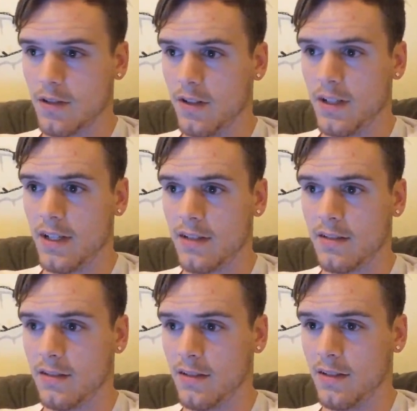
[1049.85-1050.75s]
All he
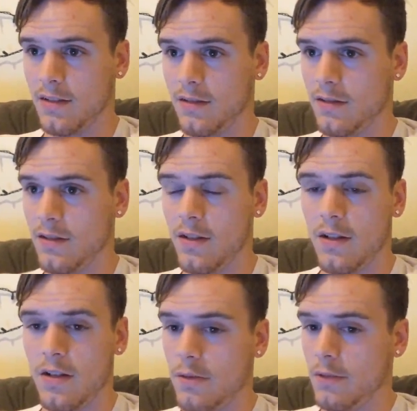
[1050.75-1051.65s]
asks is that
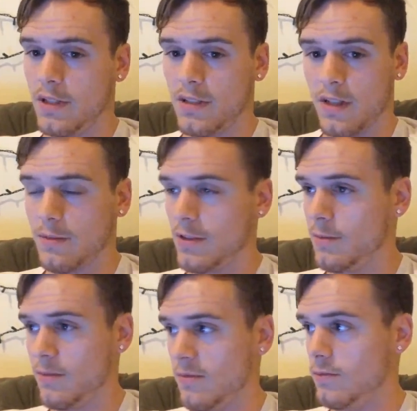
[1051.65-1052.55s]
we accept
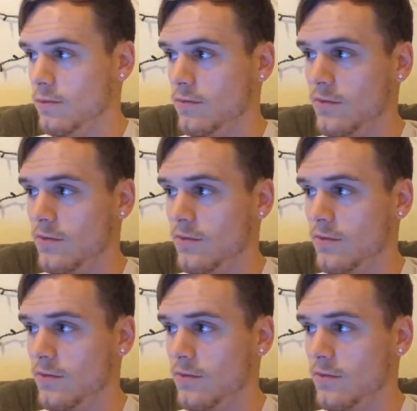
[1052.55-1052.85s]
him and